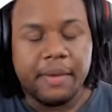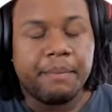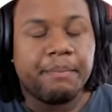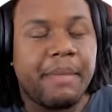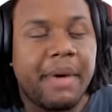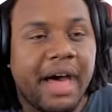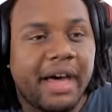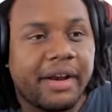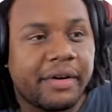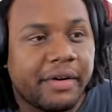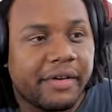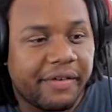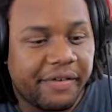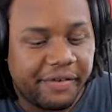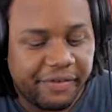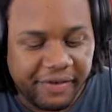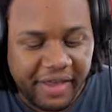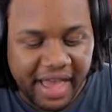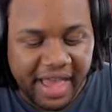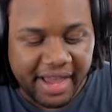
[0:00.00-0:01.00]
Matter of
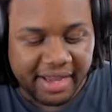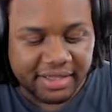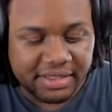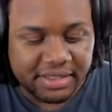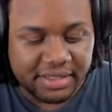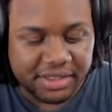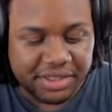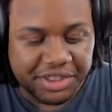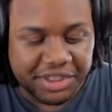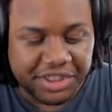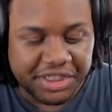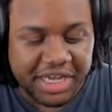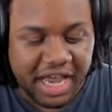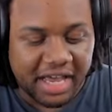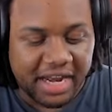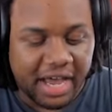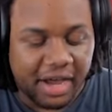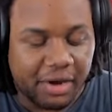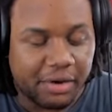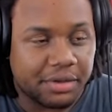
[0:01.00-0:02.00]
fact,
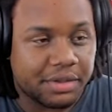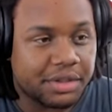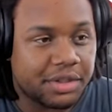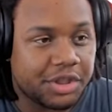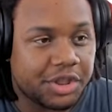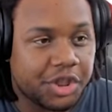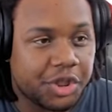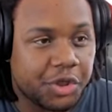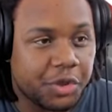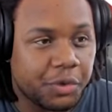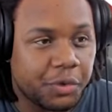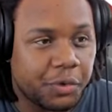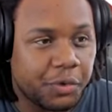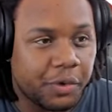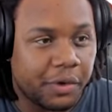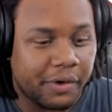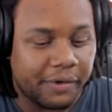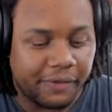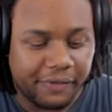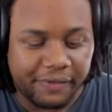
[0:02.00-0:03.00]
shout out
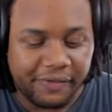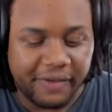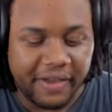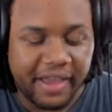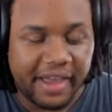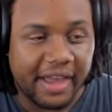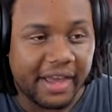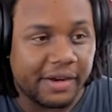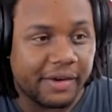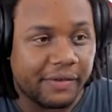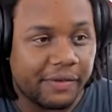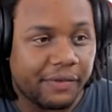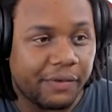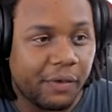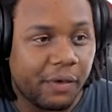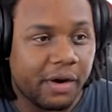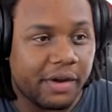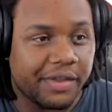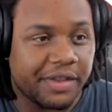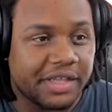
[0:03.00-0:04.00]
to fan
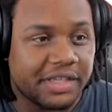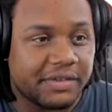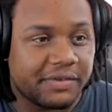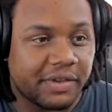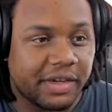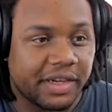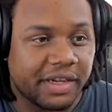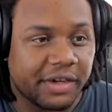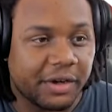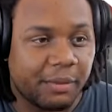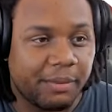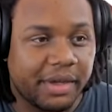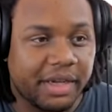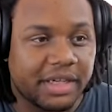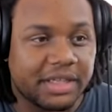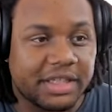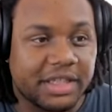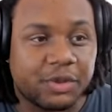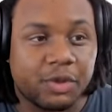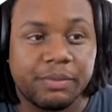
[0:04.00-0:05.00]
for this video,
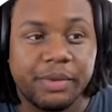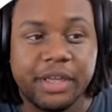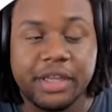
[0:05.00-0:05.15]
because this would be